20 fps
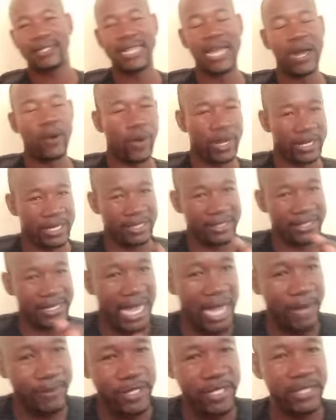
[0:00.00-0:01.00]
Now, what is the
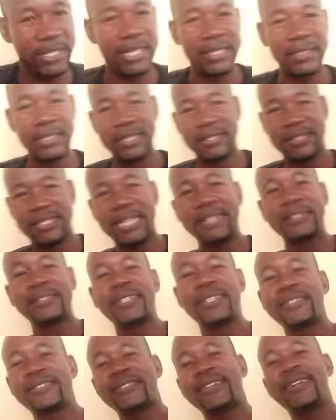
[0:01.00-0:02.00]
object in this
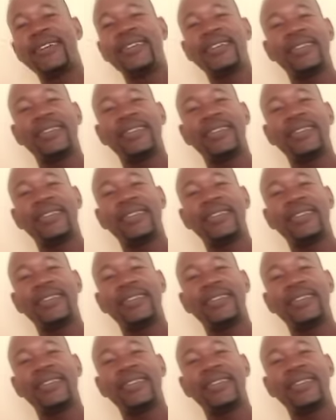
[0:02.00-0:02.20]
sentence?